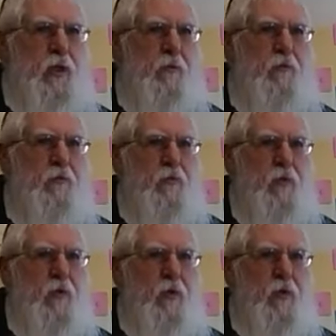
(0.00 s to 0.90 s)
them
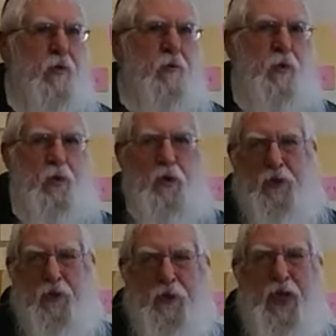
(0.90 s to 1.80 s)
because they're